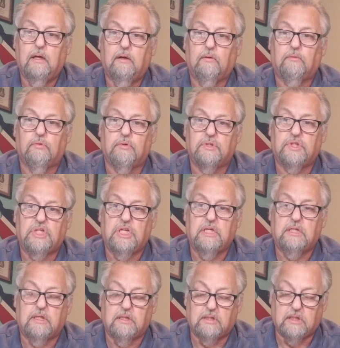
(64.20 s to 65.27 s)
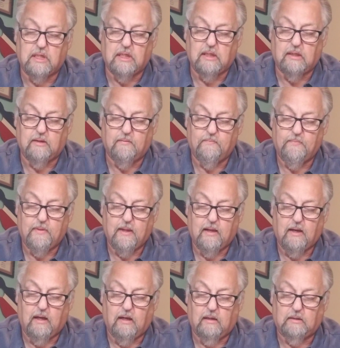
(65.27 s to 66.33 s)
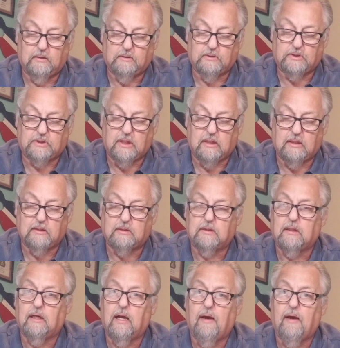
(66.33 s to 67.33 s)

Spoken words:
Of course, Jesus then says,